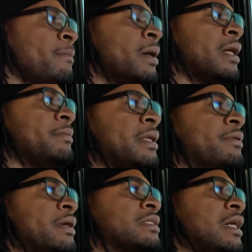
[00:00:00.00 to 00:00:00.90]
But um,
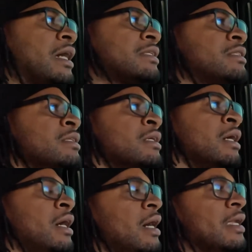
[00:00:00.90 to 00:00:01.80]
anyways, guys,
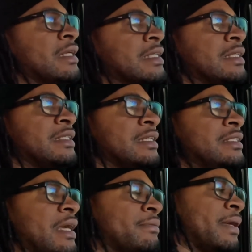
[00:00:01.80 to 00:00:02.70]
uh, let's get to this
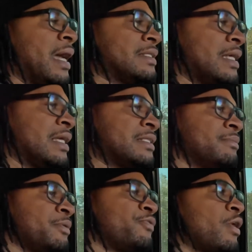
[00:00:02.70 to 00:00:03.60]
damn gas
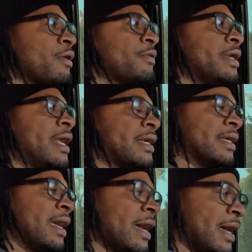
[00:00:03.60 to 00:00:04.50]
station before I run out
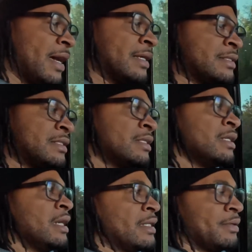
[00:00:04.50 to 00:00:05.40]
of gas.
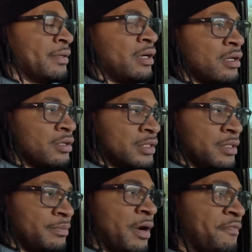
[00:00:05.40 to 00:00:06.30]
Then we're gonna go to
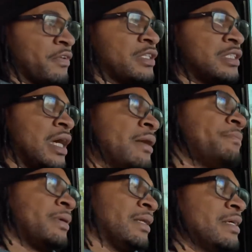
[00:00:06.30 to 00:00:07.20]
the muffler shop
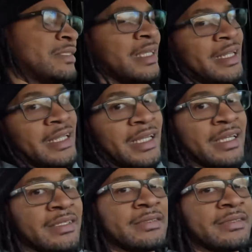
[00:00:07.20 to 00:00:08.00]
and let's get it in.